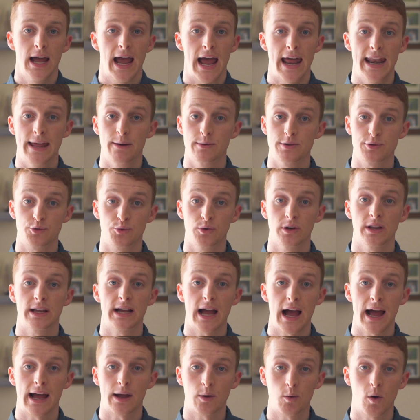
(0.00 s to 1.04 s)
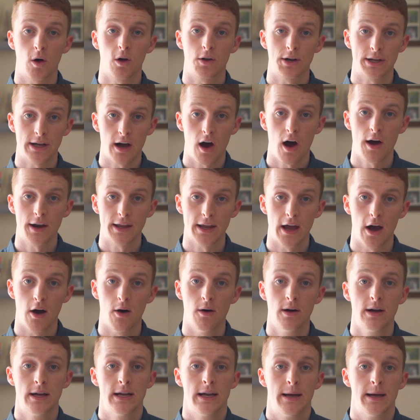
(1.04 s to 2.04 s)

and it was really high quality audio.